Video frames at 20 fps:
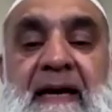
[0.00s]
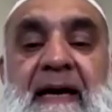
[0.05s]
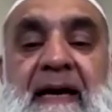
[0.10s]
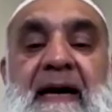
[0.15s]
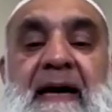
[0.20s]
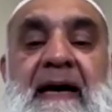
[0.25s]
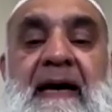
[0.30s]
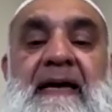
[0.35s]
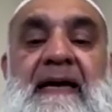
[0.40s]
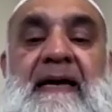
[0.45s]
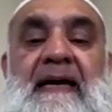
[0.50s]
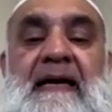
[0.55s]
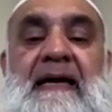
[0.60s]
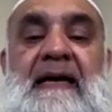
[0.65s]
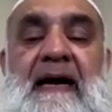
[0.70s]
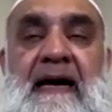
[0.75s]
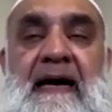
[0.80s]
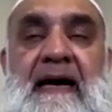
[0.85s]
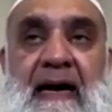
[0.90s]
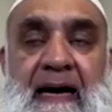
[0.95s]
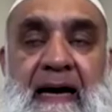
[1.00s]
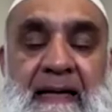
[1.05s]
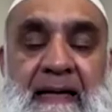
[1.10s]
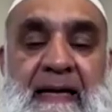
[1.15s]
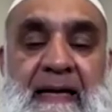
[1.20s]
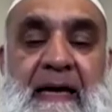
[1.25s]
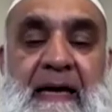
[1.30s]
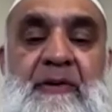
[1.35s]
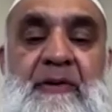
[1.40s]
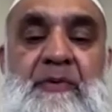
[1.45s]
Uh, he
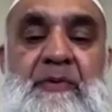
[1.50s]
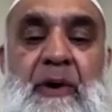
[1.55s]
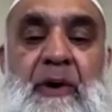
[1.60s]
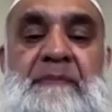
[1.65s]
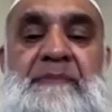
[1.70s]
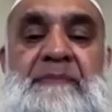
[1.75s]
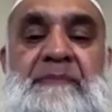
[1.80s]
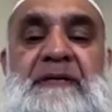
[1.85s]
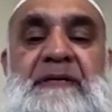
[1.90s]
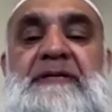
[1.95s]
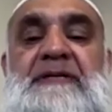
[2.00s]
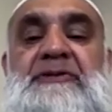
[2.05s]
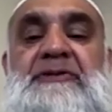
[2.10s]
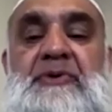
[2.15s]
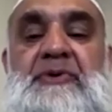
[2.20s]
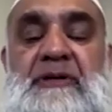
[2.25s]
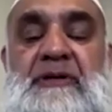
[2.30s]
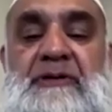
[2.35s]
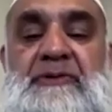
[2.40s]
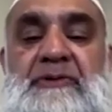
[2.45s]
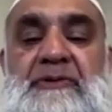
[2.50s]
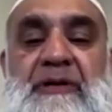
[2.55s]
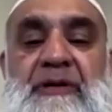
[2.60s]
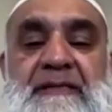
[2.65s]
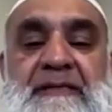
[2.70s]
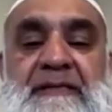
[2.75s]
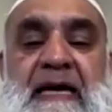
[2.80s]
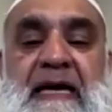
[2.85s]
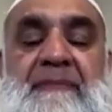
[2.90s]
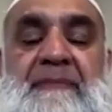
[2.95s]
enabled one person to, to
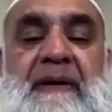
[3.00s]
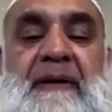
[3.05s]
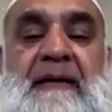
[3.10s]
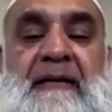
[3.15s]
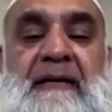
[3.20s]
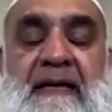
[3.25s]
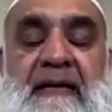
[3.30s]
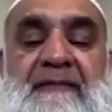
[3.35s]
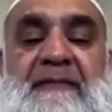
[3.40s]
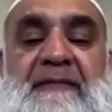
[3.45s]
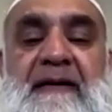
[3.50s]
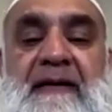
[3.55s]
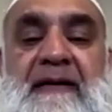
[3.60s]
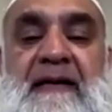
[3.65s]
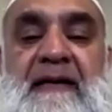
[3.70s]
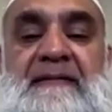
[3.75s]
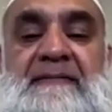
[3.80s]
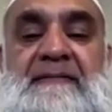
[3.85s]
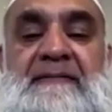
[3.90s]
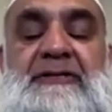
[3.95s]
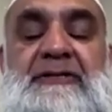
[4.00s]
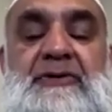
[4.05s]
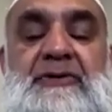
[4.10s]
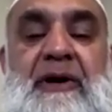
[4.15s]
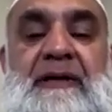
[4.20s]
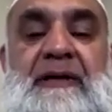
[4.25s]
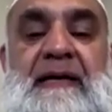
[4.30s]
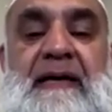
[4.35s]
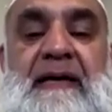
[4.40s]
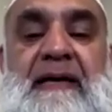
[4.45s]
escape and leave the country and
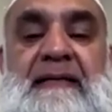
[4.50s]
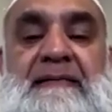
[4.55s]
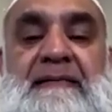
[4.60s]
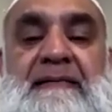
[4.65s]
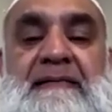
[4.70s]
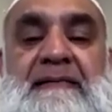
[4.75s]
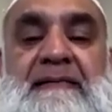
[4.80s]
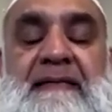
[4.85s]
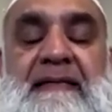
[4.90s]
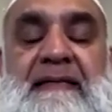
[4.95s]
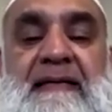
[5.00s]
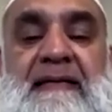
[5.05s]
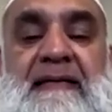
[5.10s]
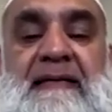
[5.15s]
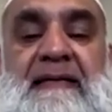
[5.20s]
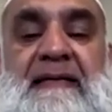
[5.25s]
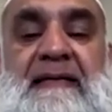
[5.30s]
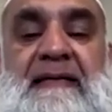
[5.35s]
join the ANC in exile.